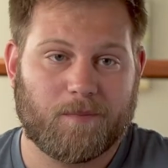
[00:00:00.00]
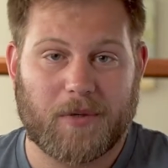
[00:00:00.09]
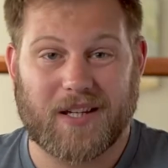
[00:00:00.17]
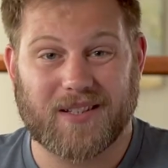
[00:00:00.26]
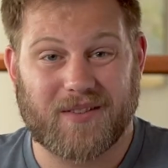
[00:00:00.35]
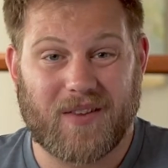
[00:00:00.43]

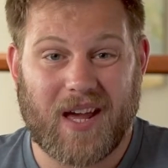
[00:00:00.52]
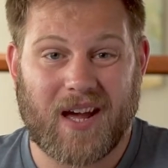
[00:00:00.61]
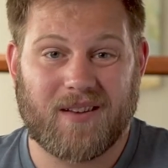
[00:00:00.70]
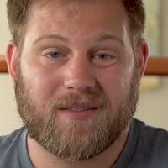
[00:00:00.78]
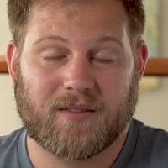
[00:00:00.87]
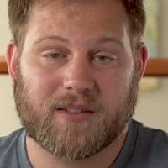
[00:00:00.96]
Because of
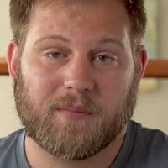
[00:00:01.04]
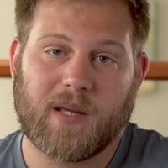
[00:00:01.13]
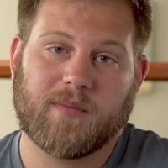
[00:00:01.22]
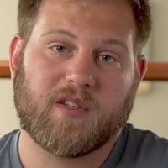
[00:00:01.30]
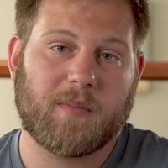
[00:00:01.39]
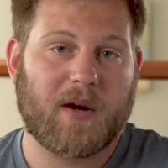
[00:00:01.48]
that,
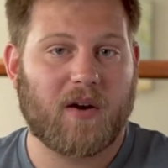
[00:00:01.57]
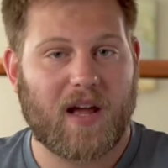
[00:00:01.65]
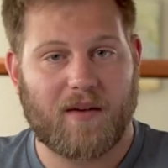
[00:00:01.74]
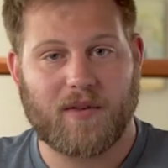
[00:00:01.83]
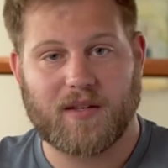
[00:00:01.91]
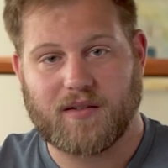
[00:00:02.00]
sometimes it's better to
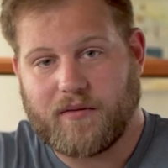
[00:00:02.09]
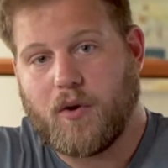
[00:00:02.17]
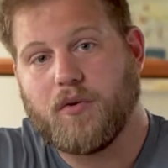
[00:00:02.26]
have that stuff